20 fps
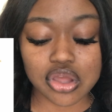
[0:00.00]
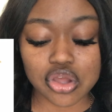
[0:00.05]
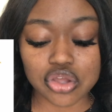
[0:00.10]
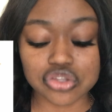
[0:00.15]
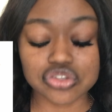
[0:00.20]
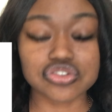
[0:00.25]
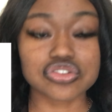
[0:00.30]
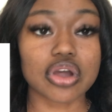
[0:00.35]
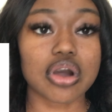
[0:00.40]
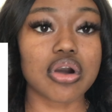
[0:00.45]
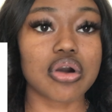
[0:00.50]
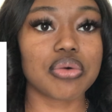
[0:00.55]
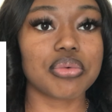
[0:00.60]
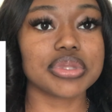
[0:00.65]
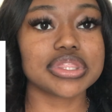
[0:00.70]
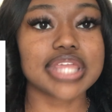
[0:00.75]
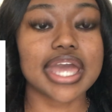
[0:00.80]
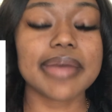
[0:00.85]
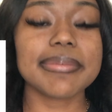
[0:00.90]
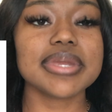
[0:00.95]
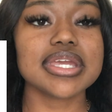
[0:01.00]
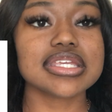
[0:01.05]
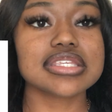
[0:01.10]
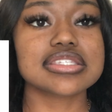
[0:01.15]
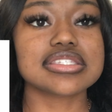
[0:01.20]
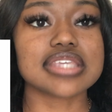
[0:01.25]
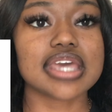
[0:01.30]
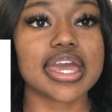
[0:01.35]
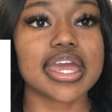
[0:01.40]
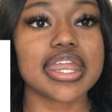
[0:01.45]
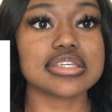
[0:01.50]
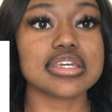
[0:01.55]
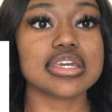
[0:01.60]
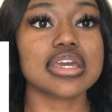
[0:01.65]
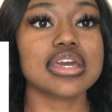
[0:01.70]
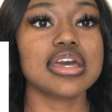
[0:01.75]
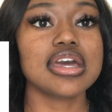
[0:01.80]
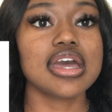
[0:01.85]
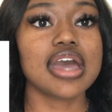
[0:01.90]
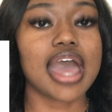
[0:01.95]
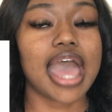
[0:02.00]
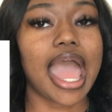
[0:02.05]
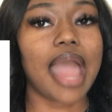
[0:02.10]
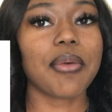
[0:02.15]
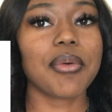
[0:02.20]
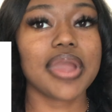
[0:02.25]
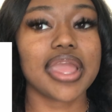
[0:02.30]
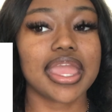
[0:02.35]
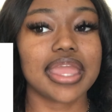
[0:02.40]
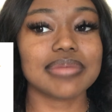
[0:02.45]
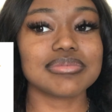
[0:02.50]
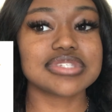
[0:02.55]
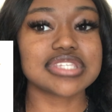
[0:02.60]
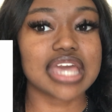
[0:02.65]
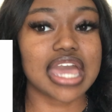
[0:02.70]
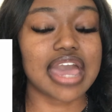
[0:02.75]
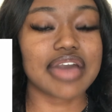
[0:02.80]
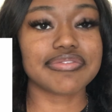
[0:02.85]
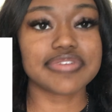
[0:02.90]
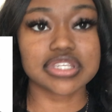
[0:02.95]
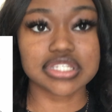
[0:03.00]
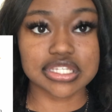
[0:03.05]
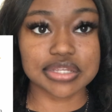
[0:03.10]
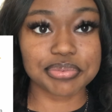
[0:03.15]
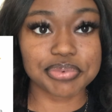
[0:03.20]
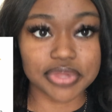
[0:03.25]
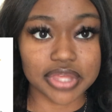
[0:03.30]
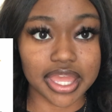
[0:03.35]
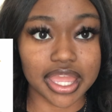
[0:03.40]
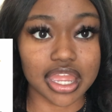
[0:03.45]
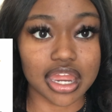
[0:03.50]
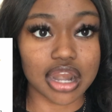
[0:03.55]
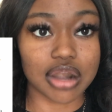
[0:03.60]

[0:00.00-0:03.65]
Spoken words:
So with that being said, I would aim to have a GPA